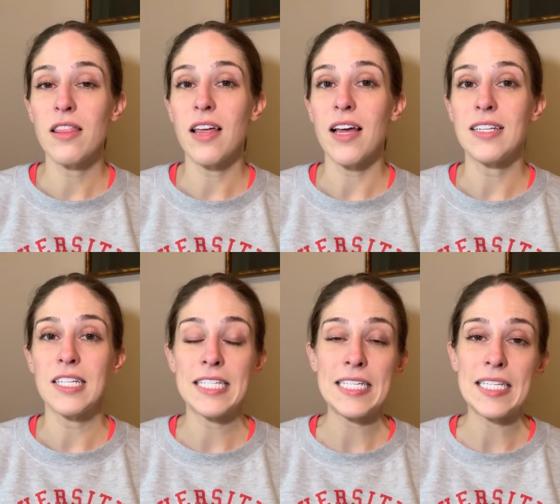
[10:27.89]
that
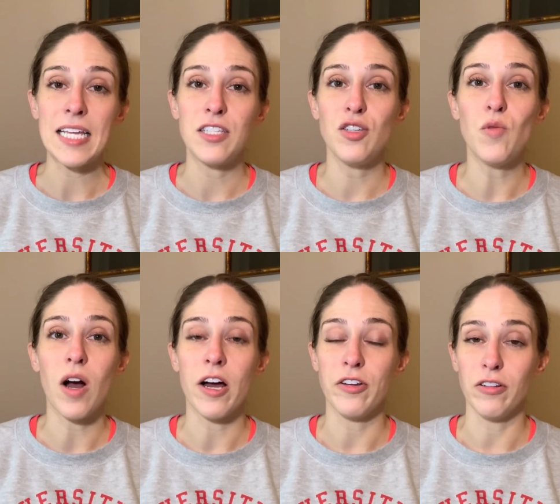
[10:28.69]
Disney sends you
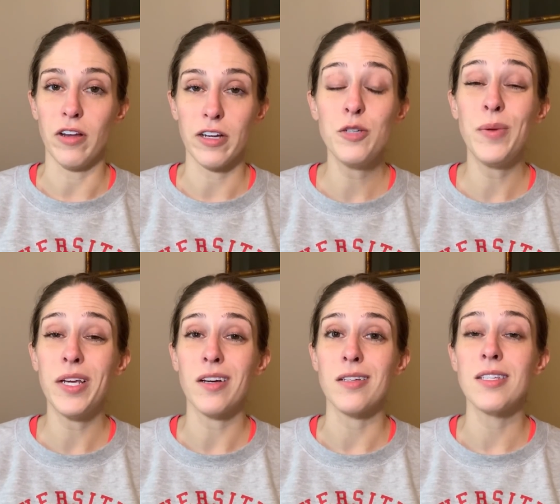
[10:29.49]
on your luggage,
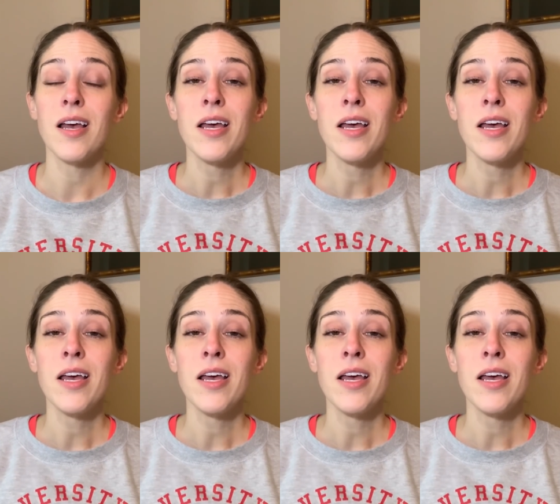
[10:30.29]
because